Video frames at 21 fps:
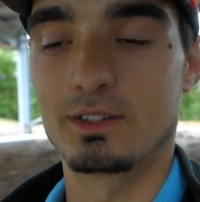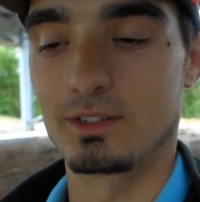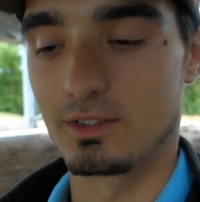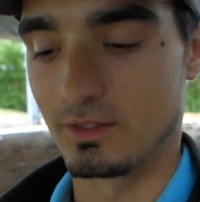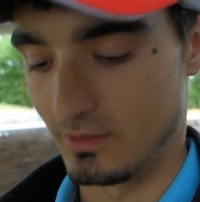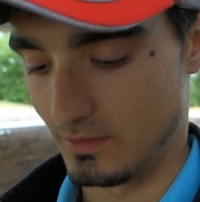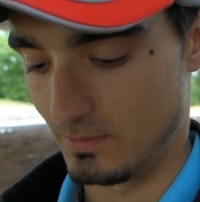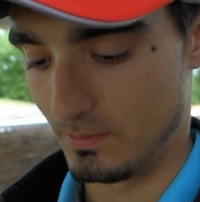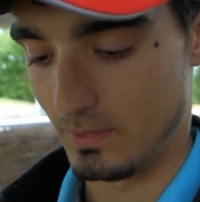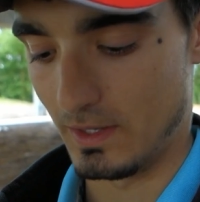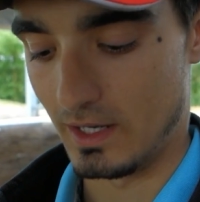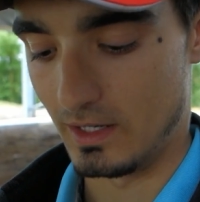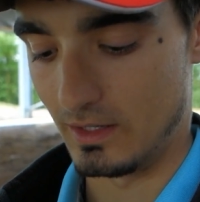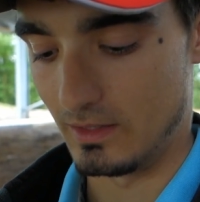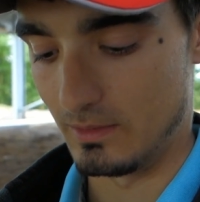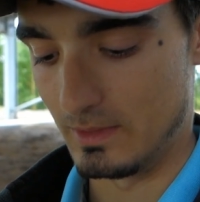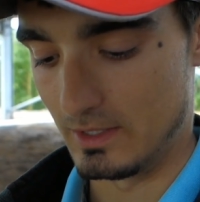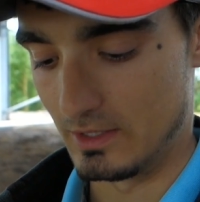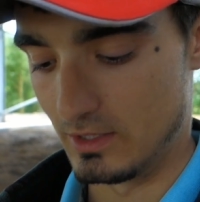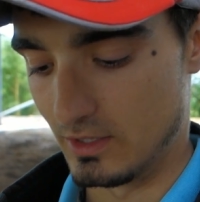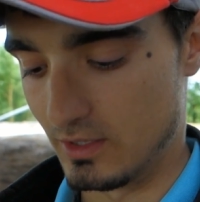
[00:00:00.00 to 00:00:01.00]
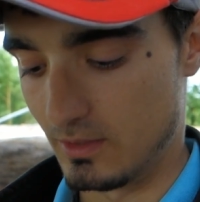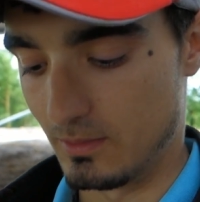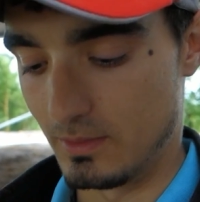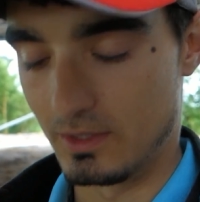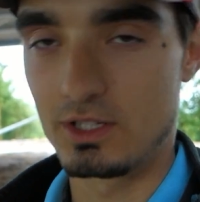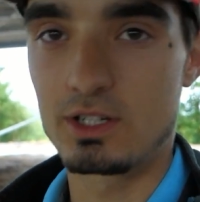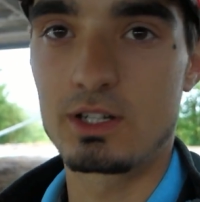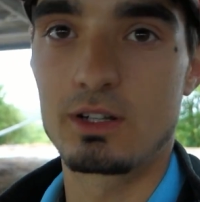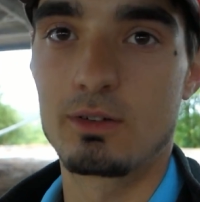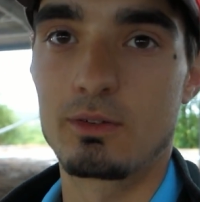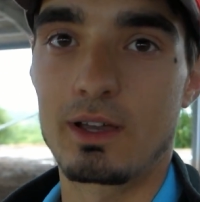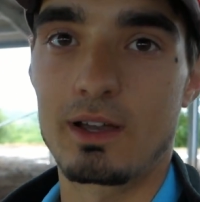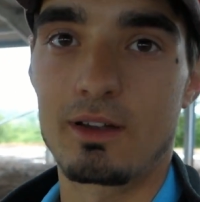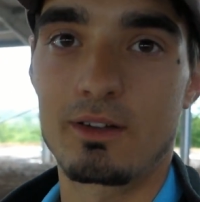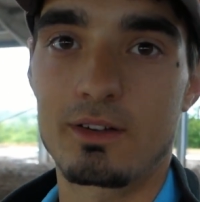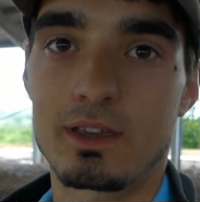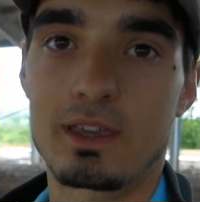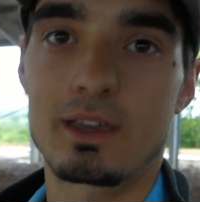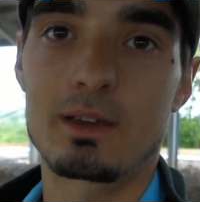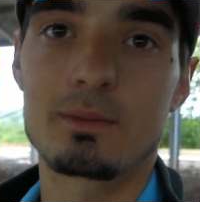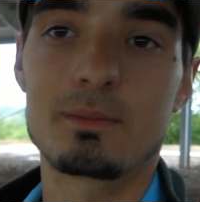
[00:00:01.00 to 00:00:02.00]
So it's better to be just a bit chilled
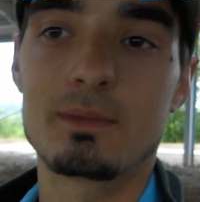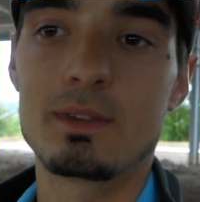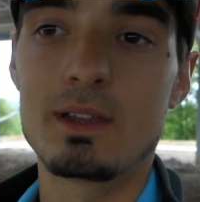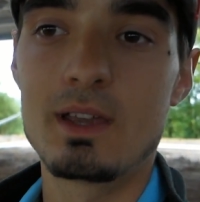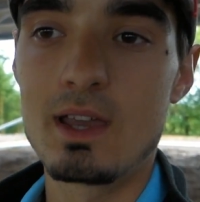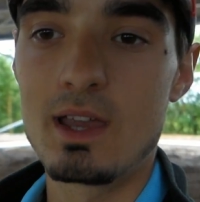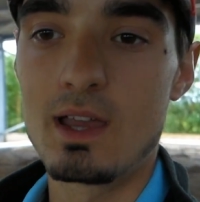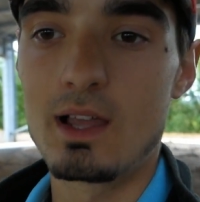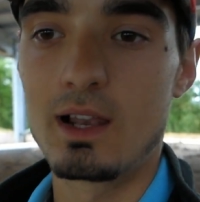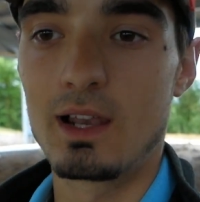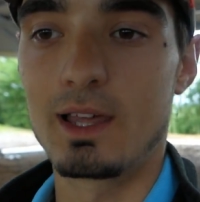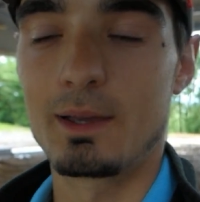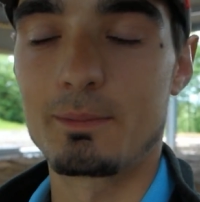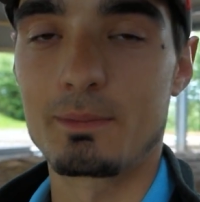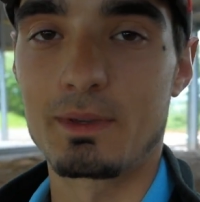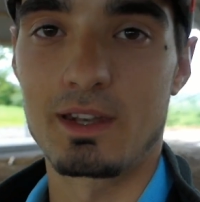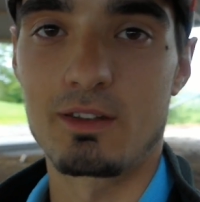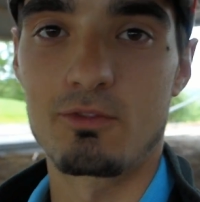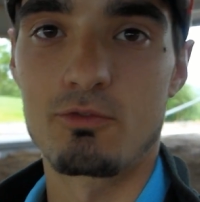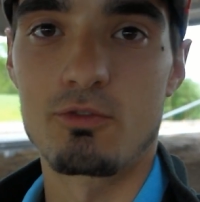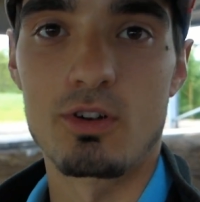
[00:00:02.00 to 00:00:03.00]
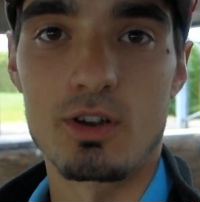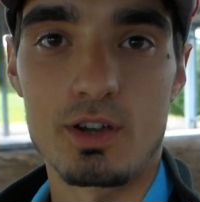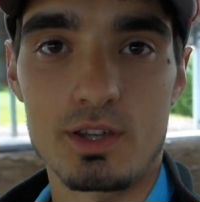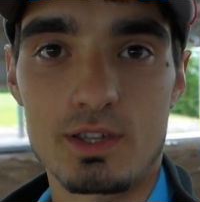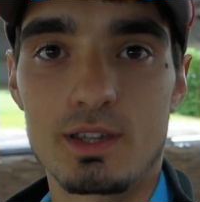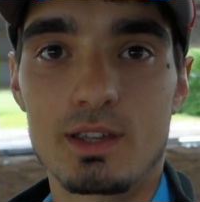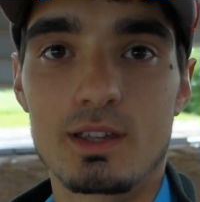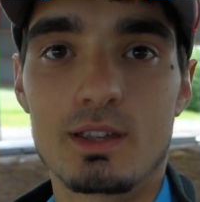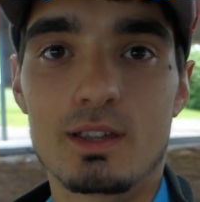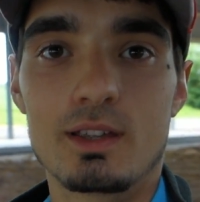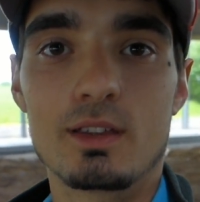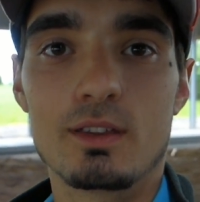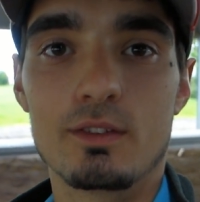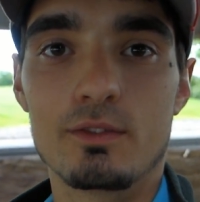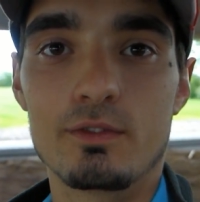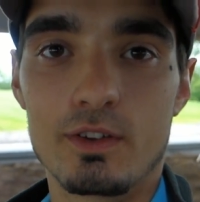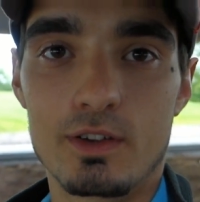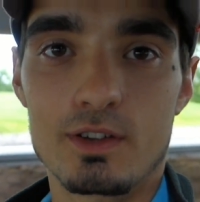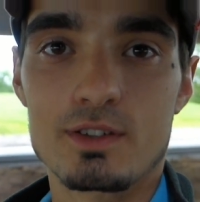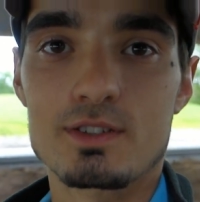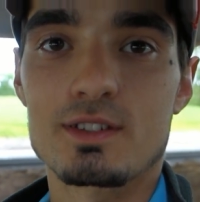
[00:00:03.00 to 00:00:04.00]
out and let them get it right the
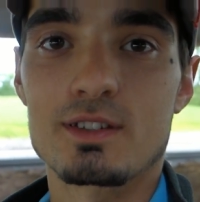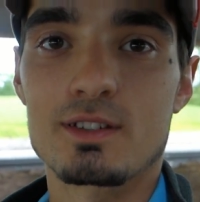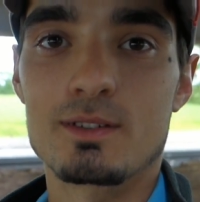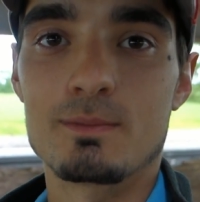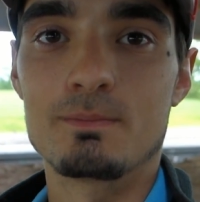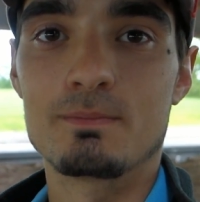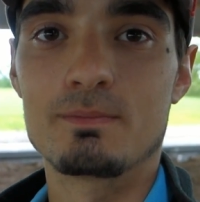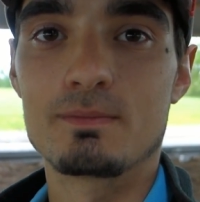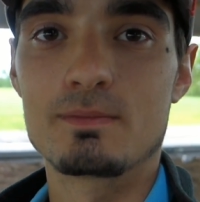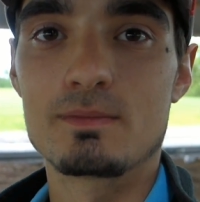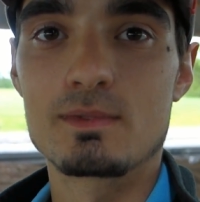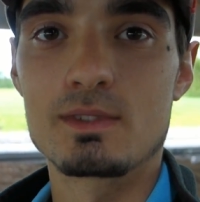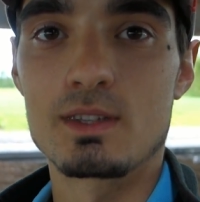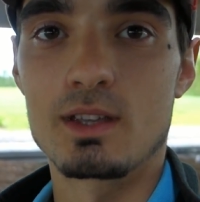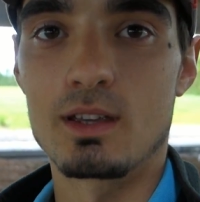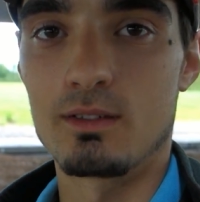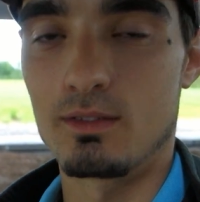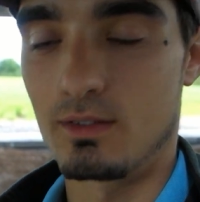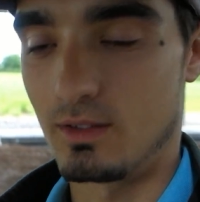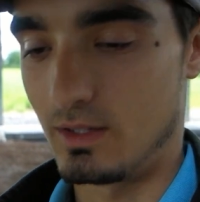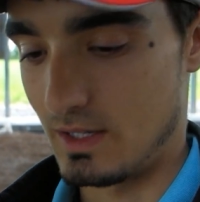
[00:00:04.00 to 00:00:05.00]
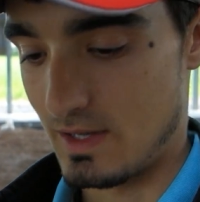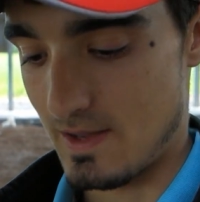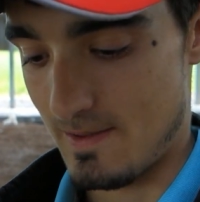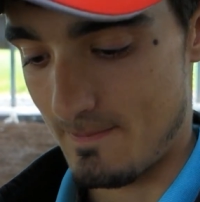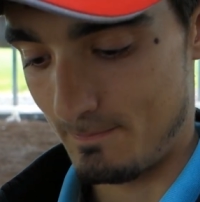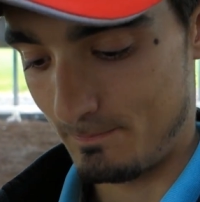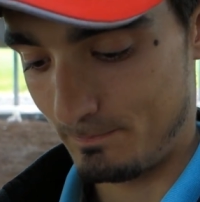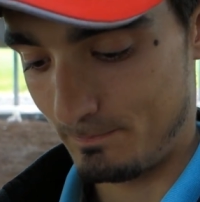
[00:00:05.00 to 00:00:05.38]
first time. So yeah.